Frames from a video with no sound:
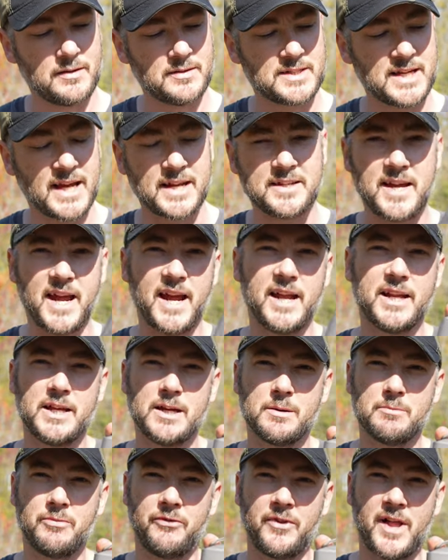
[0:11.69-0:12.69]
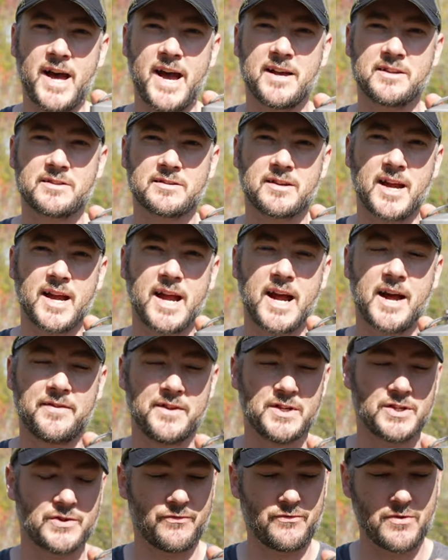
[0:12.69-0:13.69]
titanium flask. I got
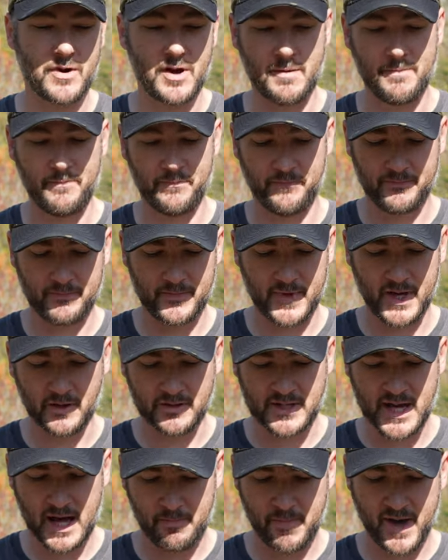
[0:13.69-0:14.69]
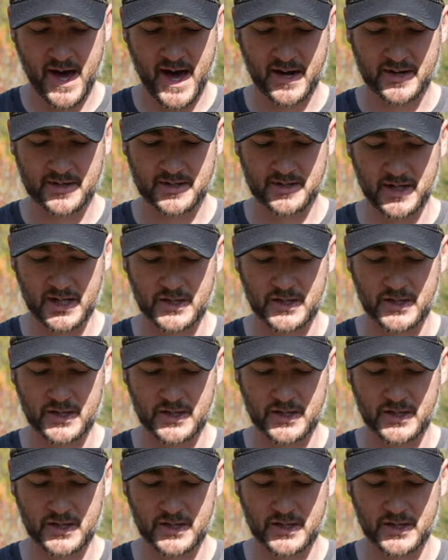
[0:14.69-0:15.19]
this from Hilltop Packs.